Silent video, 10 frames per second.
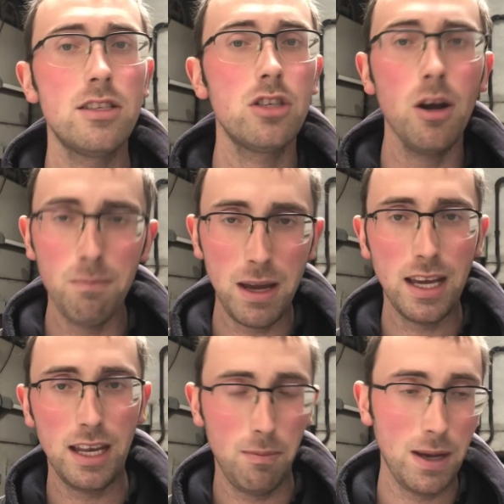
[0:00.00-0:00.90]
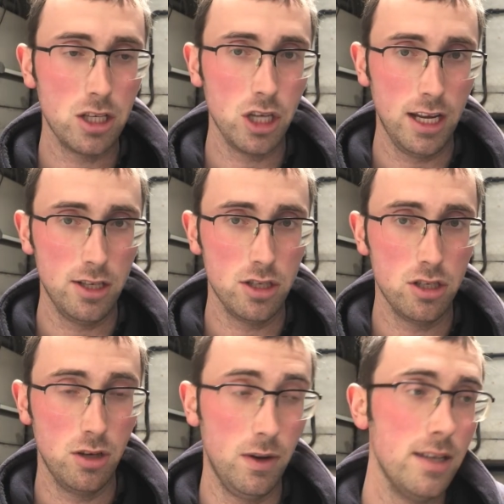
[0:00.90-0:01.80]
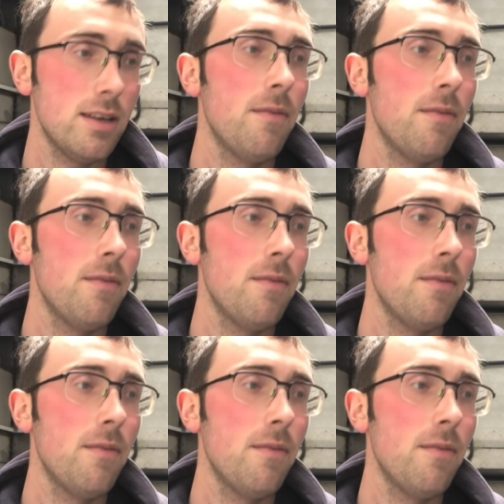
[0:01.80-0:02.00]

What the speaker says: don't make any big changes to it,